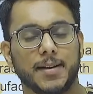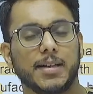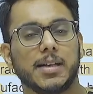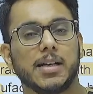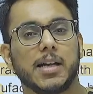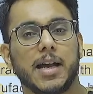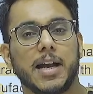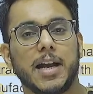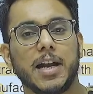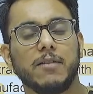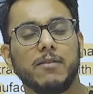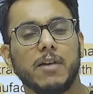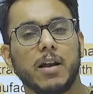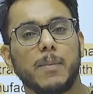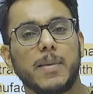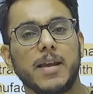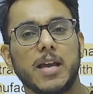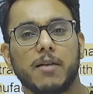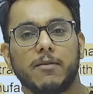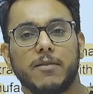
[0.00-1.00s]
it will be
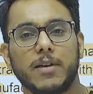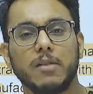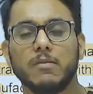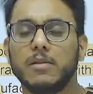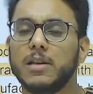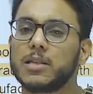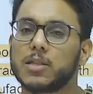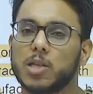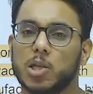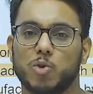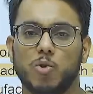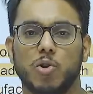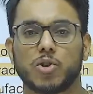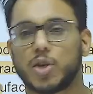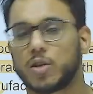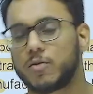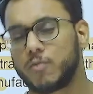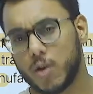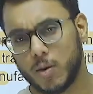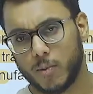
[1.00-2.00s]
a win-win situation
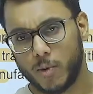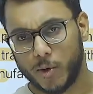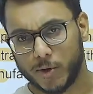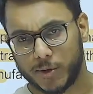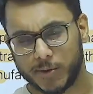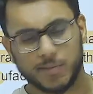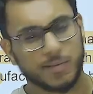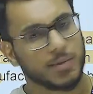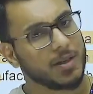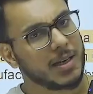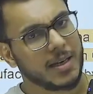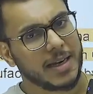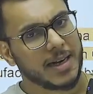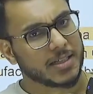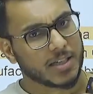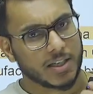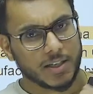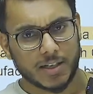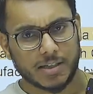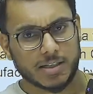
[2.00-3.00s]
for both. Let's
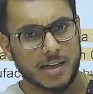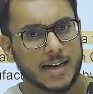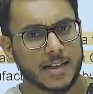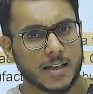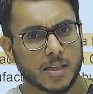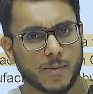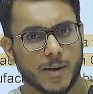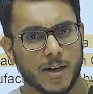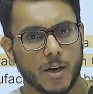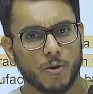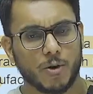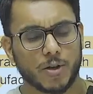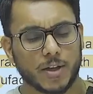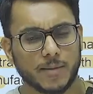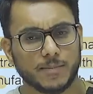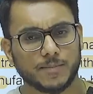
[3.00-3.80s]
understand this particular thing.